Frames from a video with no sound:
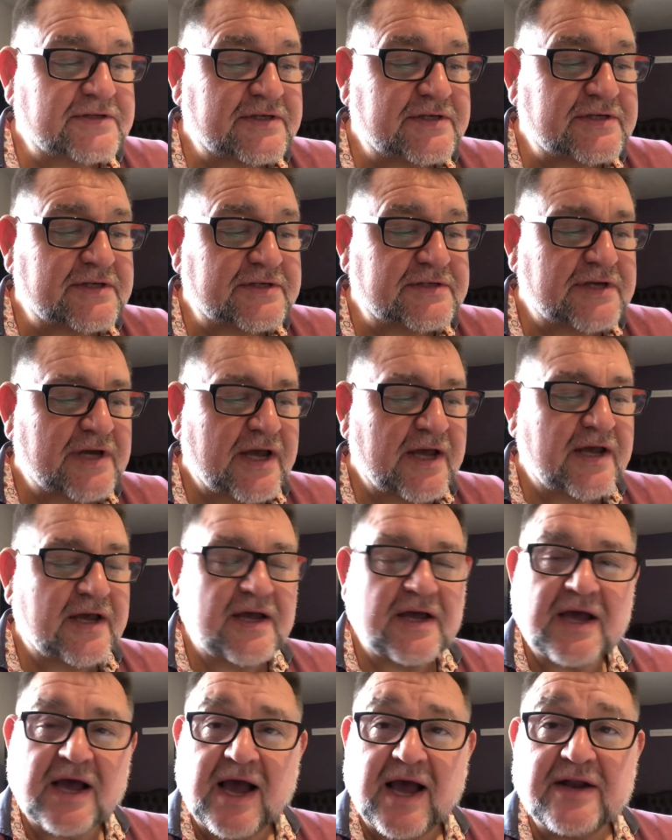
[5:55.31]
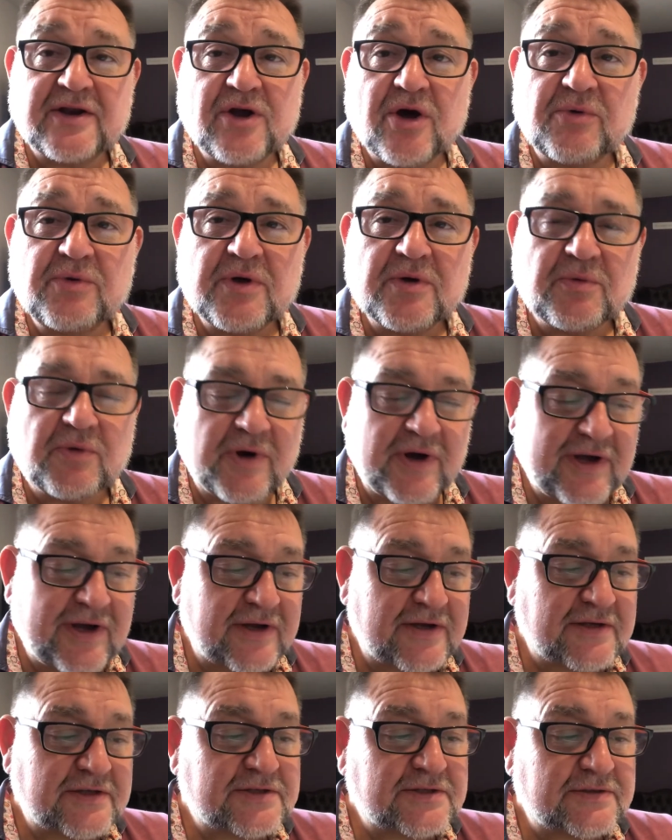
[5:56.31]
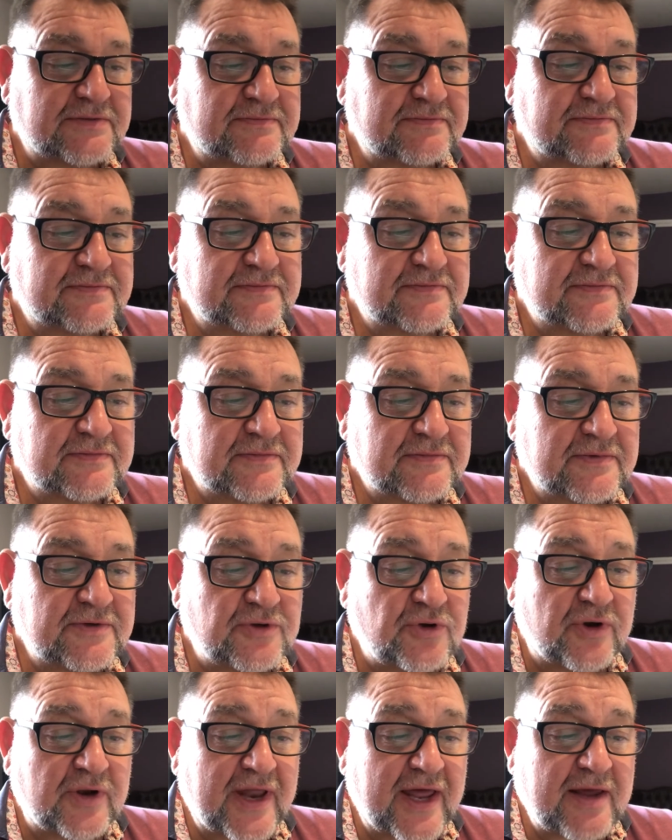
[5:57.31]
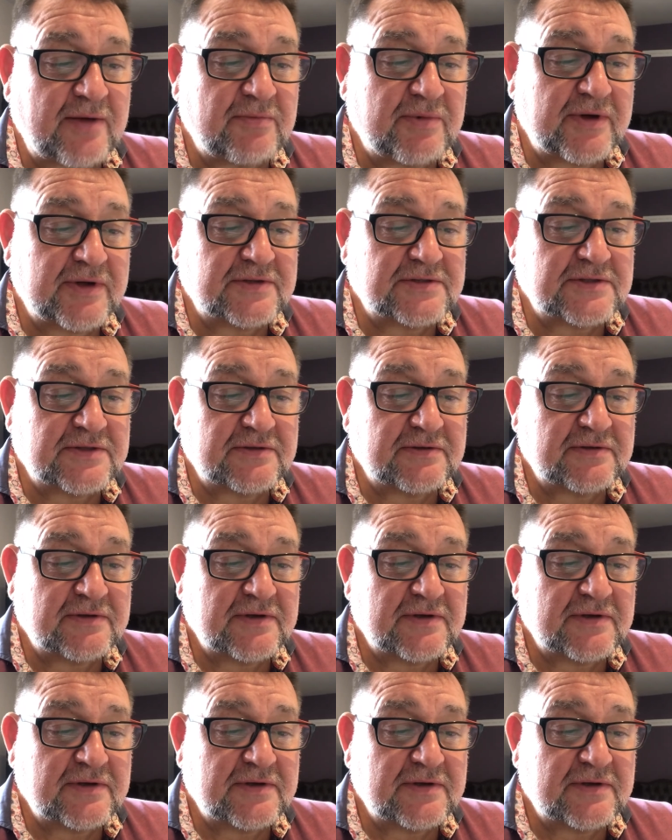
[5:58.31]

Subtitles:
He says, I know your works, your labours,